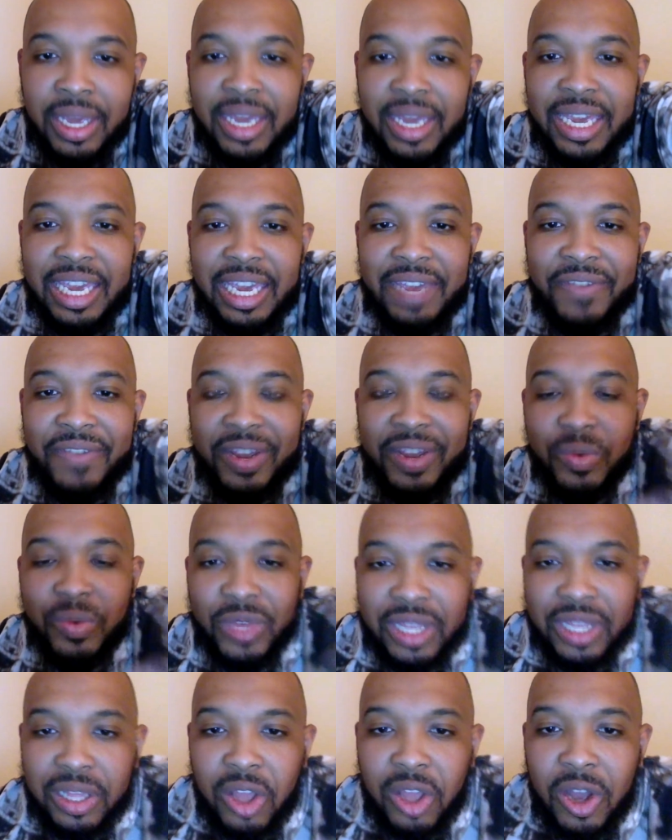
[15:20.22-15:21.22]
Even
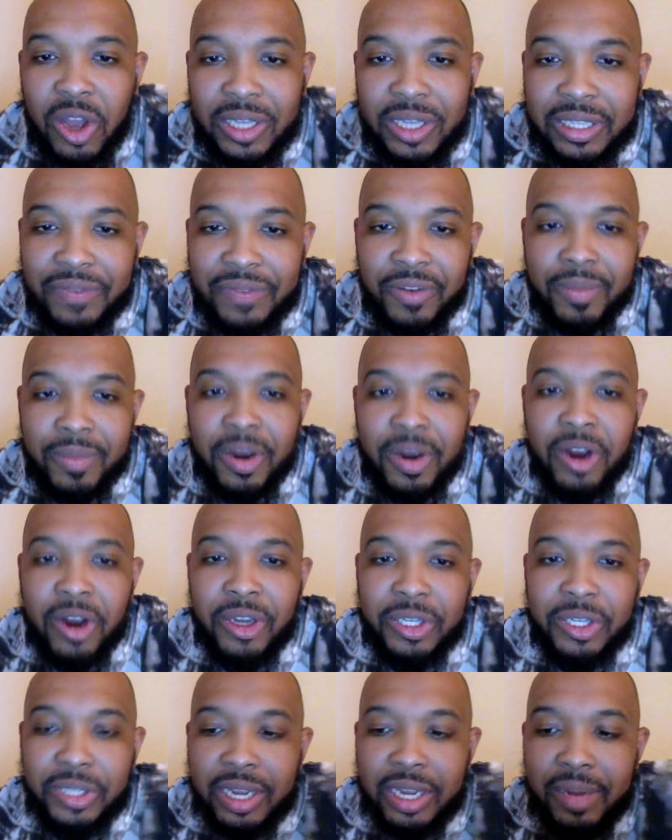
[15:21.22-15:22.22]
with the loss of Amari
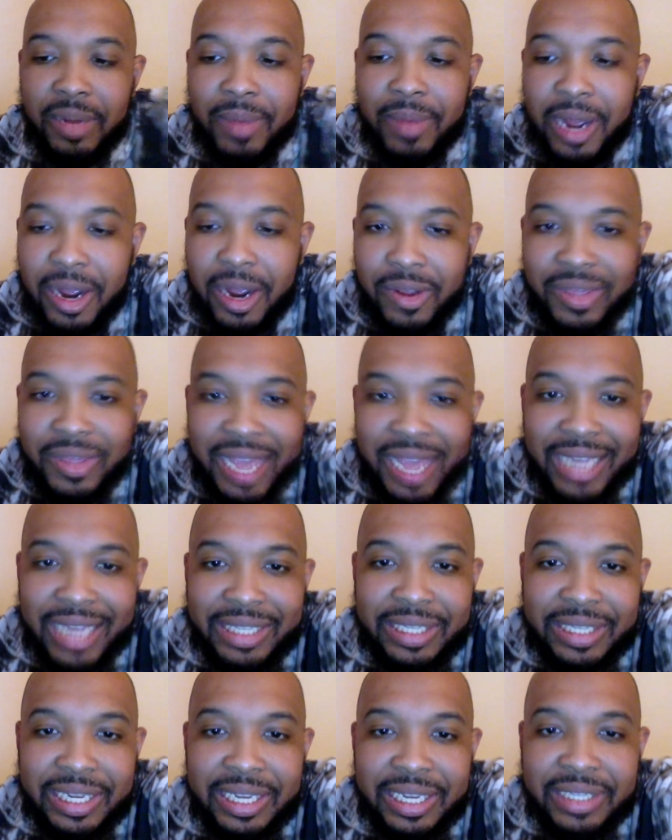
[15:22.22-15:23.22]
Stoudemire that
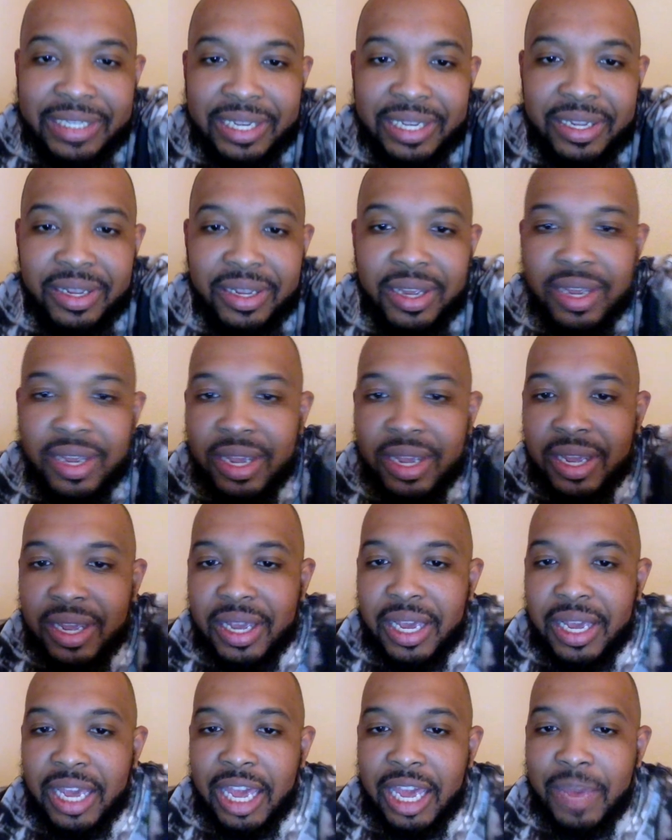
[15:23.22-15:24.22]
season,
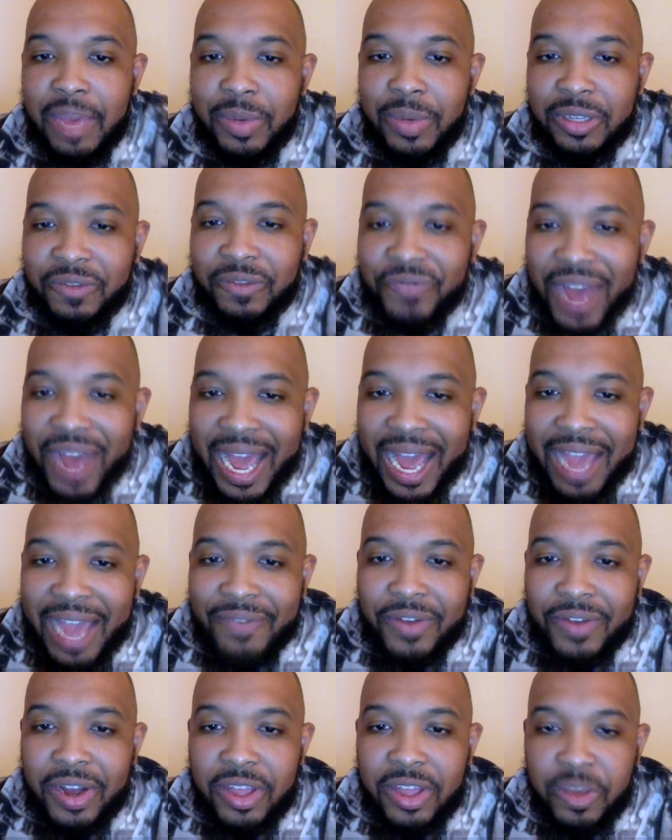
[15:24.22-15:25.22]
it was
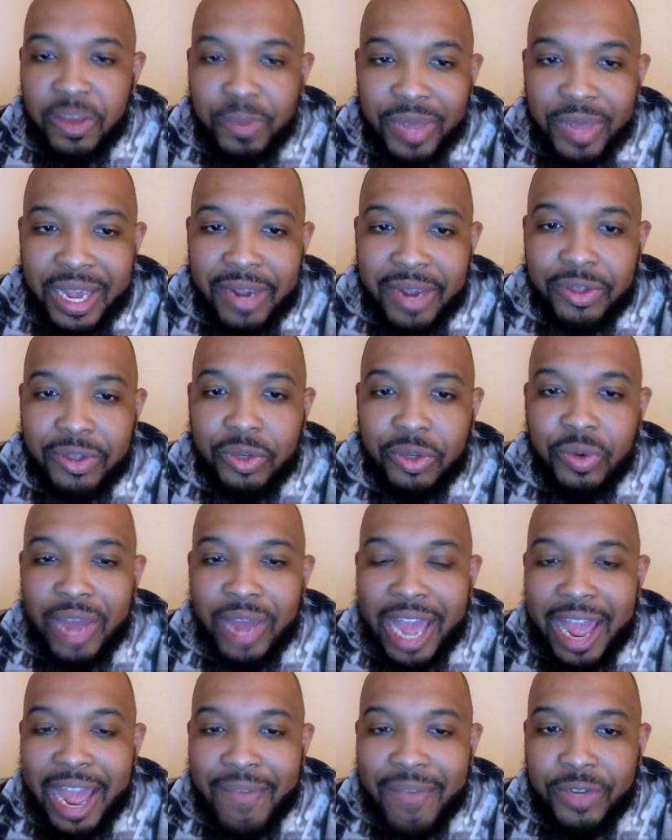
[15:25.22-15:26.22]
five other players who
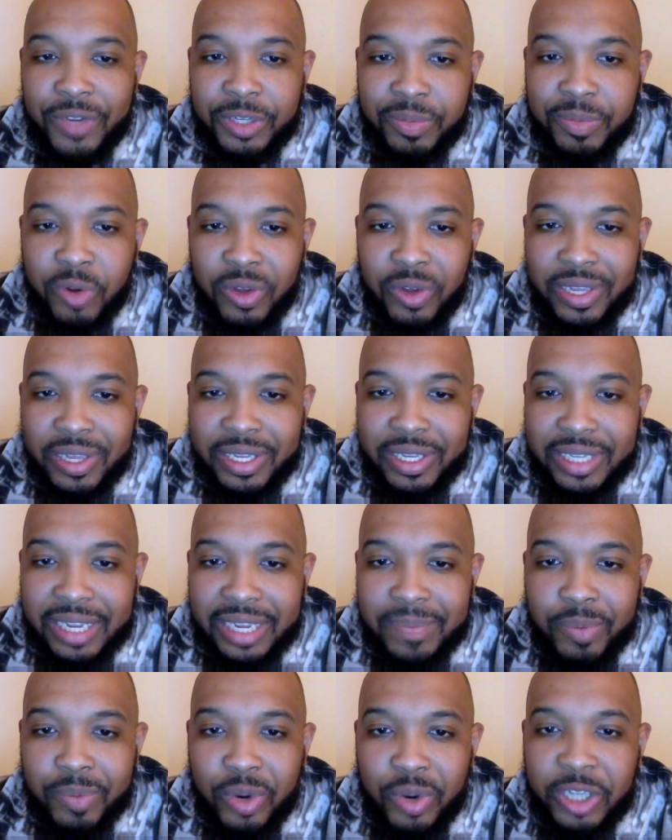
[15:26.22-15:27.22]
averaged more than
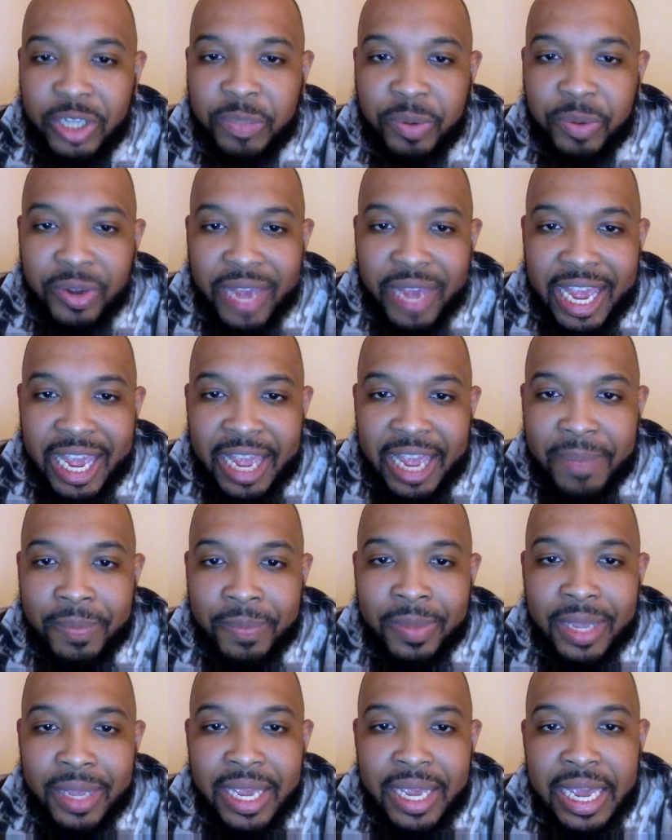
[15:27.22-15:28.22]
10 points per
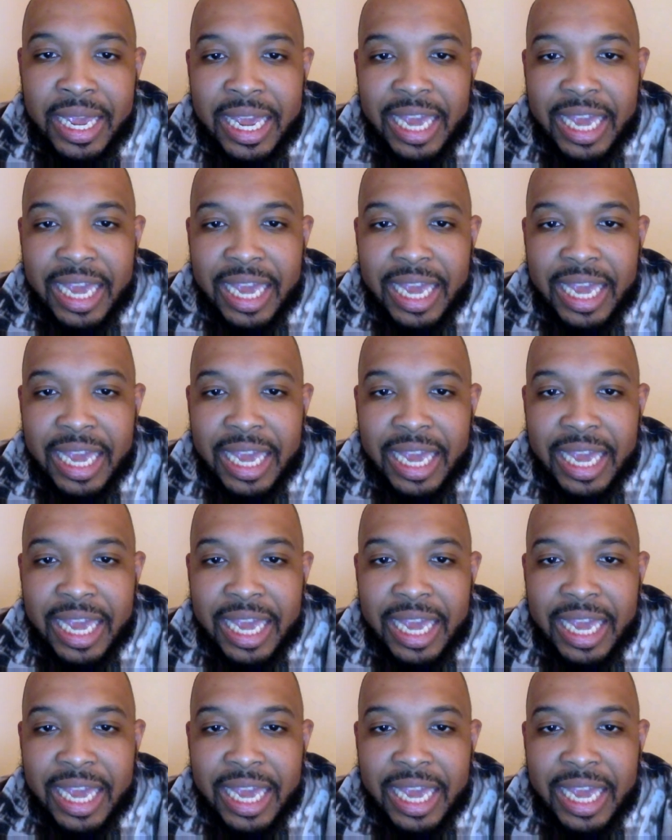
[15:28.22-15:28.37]
game.